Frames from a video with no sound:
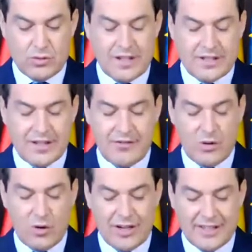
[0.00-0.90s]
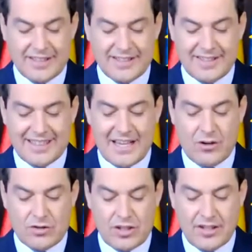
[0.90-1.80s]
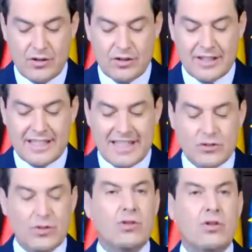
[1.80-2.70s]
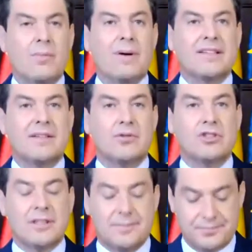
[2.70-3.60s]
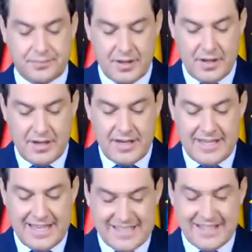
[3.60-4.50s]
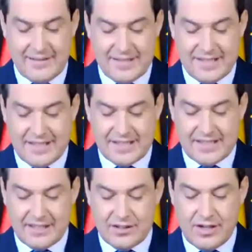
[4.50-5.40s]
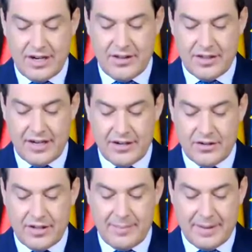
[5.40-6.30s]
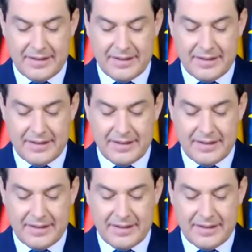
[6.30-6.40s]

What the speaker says: Taking actions to combat climate change is vital, and I think all of us would agree on that.